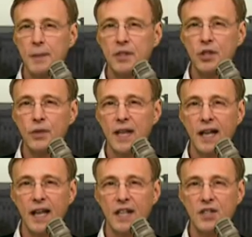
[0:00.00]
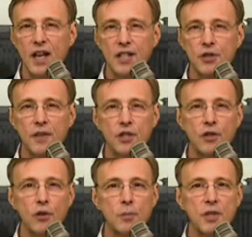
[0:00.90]
in two decades,
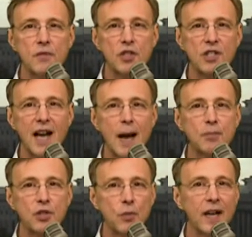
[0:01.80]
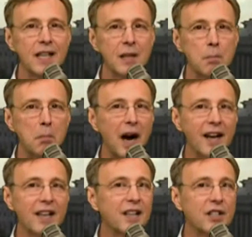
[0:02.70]
conservation groups have stopped uranium
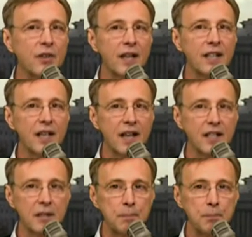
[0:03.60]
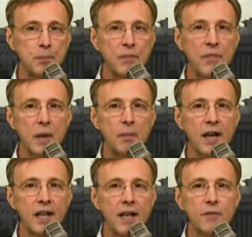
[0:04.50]
mining in the Grand Canyon.
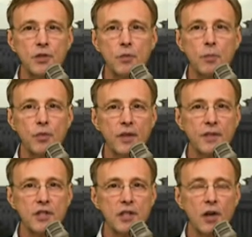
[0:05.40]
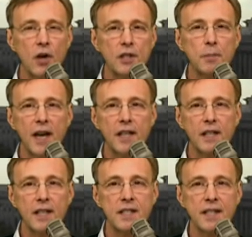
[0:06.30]
Mining efforts were previously halted back
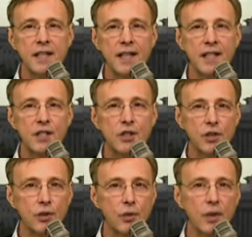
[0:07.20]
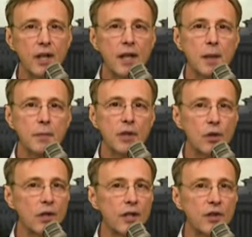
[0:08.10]
in 1992, but
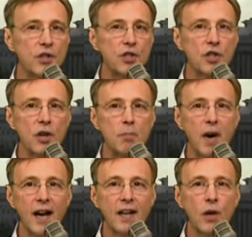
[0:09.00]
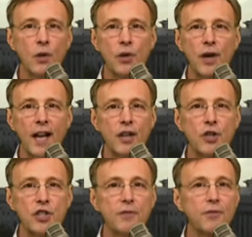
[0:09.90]
earlier this year, mine owner
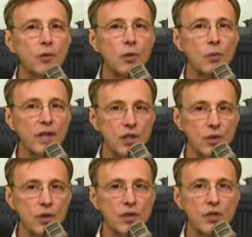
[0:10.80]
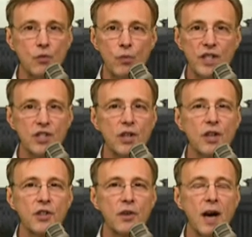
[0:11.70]
Energy Fuel Resources
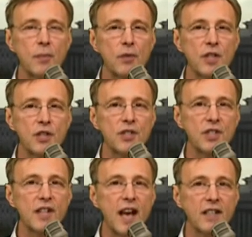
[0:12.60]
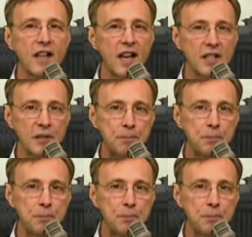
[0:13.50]
restarted their operations in that canyon.